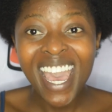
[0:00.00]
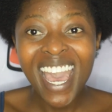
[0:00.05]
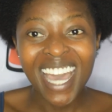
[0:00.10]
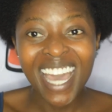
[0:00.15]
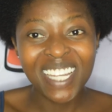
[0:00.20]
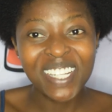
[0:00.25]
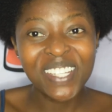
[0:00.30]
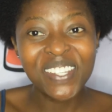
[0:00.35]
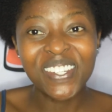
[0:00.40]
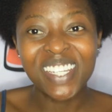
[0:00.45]

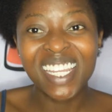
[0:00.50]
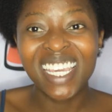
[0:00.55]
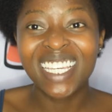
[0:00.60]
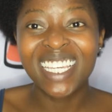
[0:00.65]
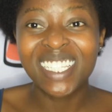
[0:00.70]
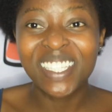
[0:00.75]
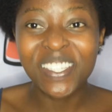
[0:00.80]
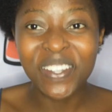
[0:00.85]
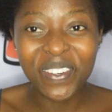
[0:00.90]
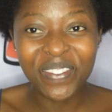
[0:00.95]
And today
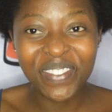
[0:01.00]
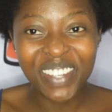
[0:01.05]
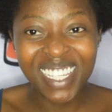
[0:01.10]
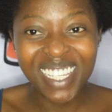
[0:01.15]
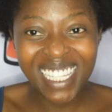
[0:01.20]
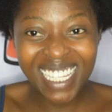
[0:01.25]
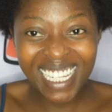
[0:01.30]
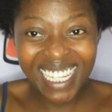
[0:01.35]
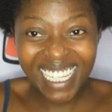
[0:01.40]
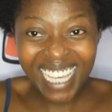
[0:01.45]
it's
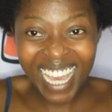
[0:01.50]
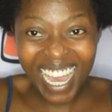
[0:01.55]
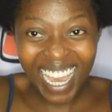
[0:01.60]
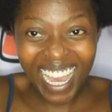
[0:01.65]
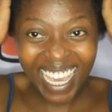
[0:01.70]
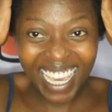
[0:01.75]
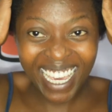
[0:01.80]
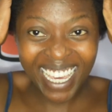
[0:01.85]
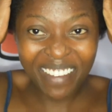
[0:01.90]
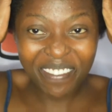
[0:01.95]
obviously a
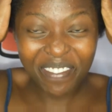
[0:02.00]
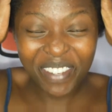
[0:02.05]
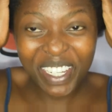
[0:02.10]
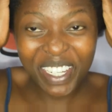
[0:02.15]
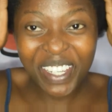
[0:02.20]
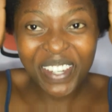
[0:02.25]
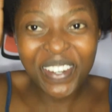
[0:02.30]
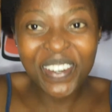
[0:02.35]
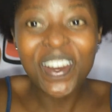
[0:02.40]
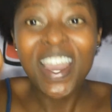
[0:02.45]
hair
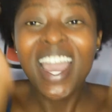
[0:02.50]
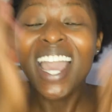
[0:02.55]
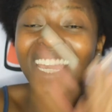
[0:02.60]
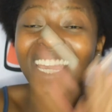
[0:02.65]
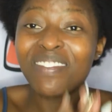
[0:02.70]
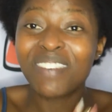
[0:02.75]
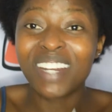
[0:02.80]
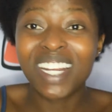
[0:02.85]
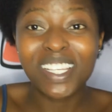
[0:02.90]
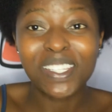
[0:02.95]
video.
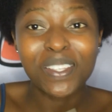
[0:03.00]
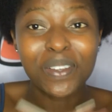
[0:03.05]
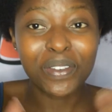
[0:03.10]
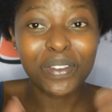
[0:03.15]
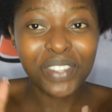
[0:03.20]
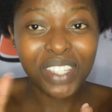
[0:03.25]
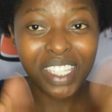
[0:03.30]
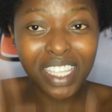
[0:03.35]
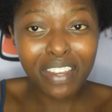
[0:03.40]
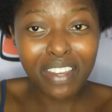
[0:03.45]
Even as you
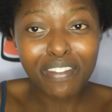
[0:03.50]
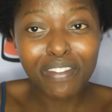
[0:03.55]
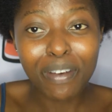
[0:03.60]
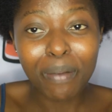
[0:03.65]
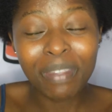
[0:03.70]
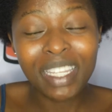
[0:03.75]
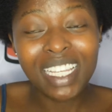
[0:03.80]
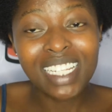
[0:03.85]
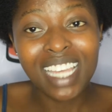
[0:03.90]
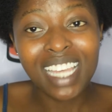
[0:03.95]
have seen
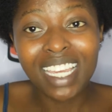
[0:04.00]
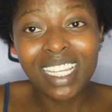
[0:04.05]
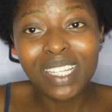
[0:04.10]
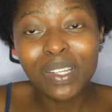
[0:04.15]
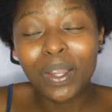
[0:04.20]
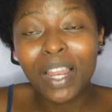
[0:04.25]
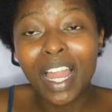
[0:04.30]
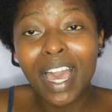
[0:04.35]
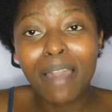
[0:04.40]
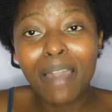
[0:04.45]
from the
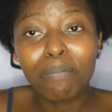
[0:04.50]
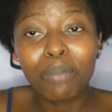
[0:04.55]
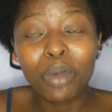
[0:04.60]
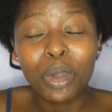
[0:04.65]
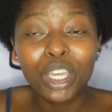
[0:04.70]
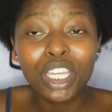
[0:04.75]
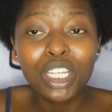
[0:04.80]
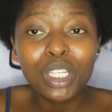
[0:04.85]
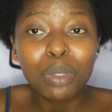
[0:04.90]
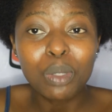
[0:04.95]
title, I am
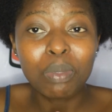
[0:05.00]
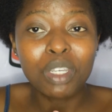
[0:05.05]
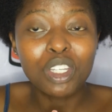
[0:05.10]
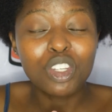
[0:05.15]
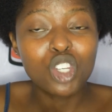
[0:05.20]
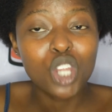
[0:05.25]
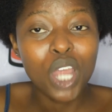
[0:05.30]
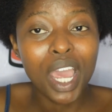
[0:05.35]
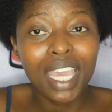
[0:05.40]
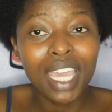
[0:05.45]
going to be
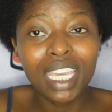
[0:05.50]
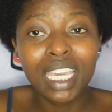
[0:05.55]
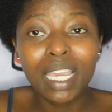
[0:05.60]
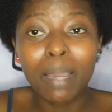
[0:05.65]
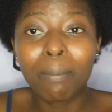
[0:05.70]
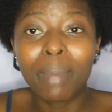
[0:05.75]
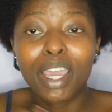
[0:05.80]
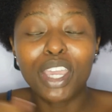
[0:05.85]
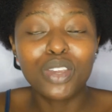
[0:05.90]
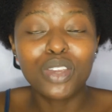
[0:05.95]
trying
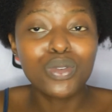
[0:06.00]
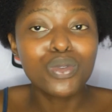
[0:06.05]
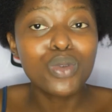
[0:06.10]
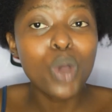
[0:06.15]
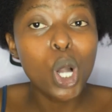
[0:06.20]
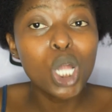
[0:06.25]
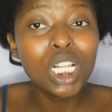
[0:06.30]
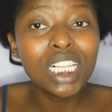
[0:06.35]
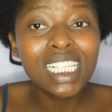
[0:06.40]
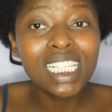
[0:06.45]
my
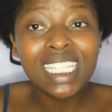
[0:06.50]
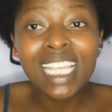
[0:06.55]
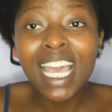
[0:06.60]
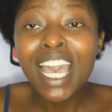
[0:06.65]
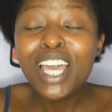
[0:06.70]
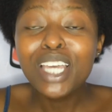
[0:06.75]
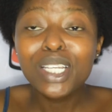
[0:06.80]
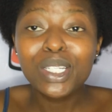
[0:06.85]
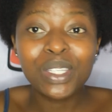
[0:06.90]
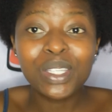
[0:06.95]
rolls
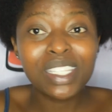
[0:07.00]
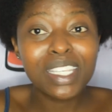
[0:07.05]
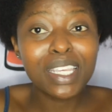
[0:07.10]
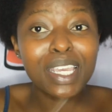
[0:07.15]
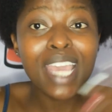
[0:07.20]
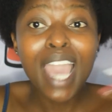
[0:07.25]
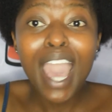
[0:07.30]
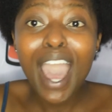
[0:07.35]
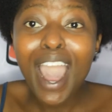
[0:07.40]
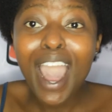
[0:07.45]
to
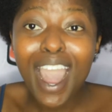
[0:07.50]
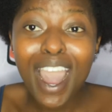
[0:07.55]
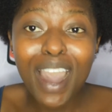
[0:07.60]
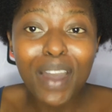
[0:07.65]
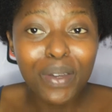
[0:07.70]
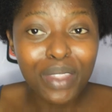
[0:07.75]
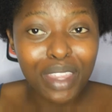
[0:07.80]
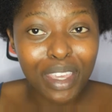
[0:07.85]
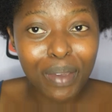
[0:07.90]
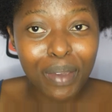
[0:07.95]
see
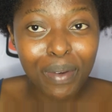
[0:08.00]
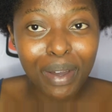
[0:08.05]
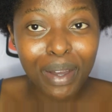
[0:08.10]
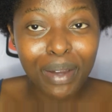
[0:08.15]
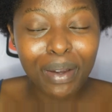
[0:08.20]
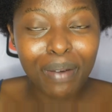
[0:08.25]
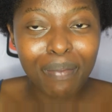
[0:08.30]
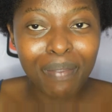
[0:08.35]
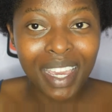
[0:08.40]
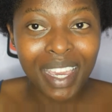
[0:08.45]
how they
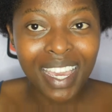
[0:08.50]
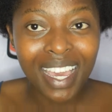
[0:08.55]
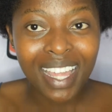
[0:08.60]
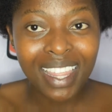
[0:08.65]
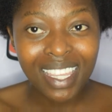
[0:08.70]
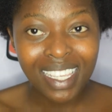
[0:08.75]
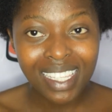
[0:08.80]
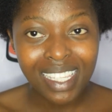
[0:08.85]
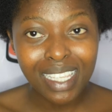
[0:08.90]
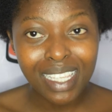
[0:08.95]
work on my hair.
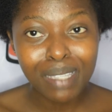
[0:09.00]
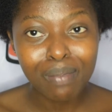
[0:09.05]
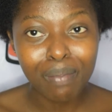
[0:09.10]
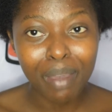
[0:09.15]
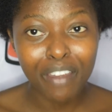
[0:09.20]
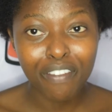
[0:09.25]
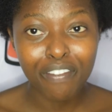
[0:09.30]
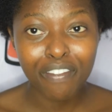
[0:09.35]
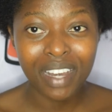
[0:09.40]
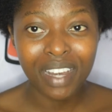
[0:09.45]
This is
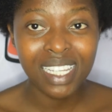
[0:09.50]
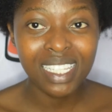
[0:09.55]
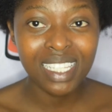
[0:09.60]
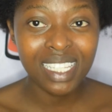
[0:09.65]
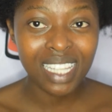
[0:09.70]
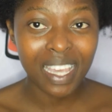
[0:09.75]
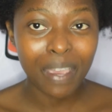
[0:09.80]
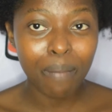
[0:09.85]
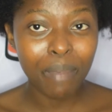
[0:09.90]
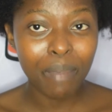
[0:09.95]
my
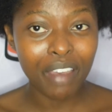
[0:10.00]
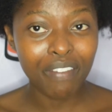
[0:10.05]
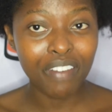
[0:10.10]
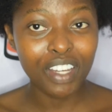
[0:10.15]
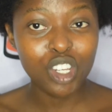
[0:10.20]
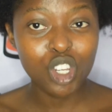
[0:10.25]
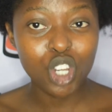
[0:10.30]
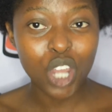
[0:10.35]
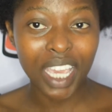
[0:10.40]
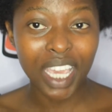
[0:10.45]
first time
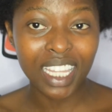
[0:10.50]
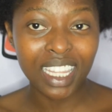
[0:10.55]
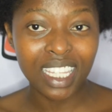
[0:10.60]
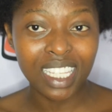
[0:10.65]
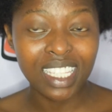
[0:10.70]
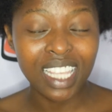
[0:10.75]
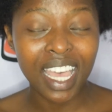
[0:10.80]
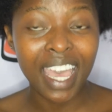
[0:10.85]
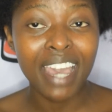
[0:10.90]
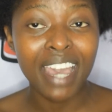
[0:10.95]
ever trying
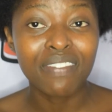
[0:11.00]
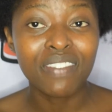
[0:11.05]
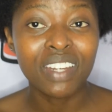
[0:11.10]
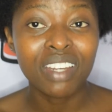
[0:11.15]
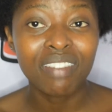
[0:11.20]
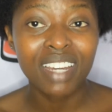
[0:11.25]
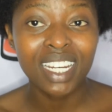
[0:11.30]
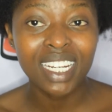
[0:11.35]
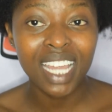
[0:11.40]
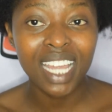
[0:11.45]
this. I have
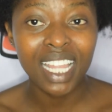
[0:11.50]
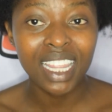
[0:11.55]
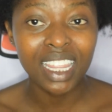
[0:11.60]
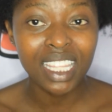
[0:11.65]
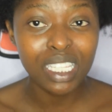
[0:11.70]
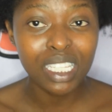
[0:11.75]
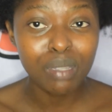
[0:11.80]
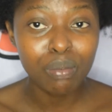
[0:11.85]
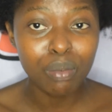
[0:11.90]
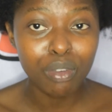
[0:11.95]
never done
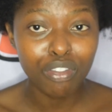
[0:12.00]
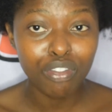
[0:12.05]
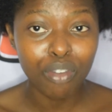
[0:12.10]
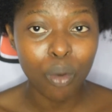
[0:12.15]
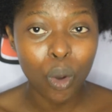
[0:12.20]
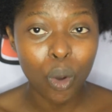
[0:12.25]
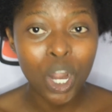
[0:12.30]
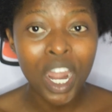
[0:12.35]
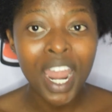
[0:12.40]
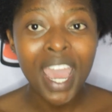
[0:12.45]
this
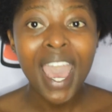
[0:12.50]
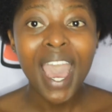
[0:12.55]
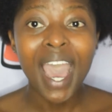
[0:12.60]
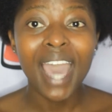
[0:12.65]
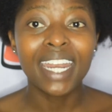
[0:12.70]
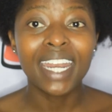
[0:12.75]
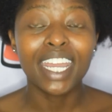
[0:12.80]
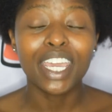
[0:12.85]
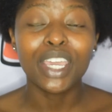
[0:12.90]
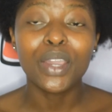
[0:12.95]
before
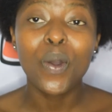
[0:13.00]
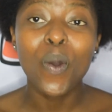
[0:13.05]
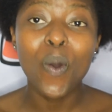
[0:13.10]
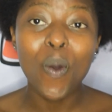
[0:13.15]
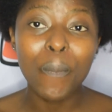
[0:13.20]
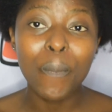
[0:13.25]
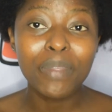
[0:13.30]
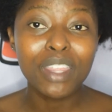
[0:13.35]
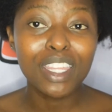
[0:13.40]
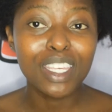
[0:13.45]
and I
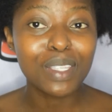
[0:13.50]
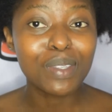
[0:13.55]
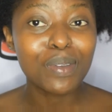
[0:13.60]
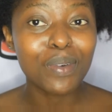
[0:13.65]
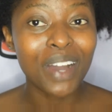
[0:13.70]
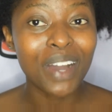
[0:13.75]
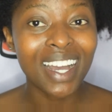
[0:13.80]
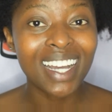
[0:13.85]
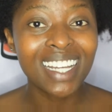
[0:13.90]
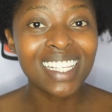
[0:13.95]
hope this
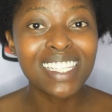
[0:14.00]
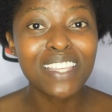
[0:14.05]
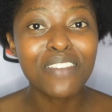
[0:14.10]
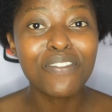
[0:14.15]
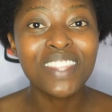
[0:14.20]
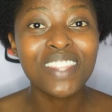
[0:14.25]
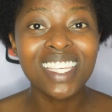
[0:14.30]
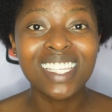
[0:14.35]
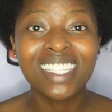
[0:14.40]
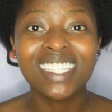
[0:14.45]
works.
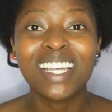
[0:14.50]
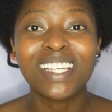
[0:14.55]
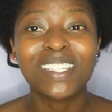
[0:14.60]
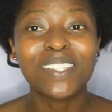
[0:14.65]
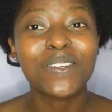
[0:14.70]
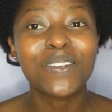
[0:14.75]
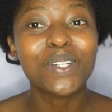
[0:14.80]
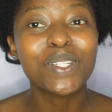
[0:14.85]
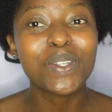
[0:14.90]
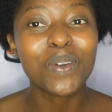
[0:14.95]
If this does
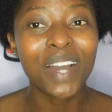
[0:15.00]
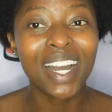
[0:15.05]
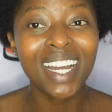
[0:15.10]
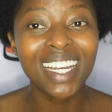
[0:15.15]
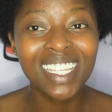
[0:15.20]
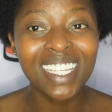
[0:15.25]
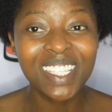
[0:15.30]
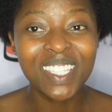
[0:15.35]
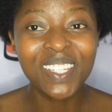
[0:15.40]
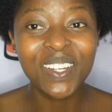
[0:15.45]
not
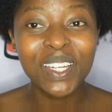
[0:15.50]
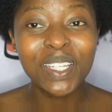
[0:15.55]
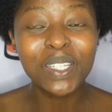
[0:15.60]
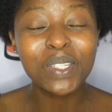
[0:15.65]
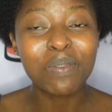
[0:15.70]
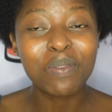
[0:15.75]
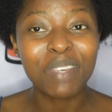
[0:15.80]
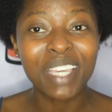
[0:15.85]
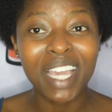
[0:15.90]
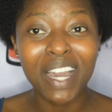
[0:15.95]
work, it's going
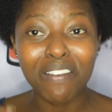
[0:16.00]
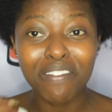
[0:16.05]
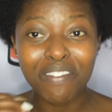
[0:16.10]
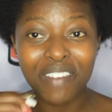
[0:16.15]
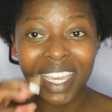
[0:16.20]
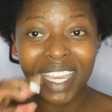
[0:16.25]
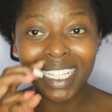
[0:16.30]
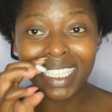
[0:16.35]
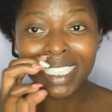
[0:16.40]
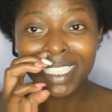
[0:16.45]
to be a
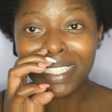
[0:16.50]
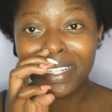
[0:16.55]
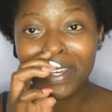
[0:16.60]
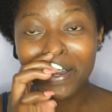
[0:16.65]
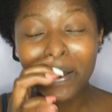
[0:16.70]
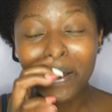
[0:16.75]
fail.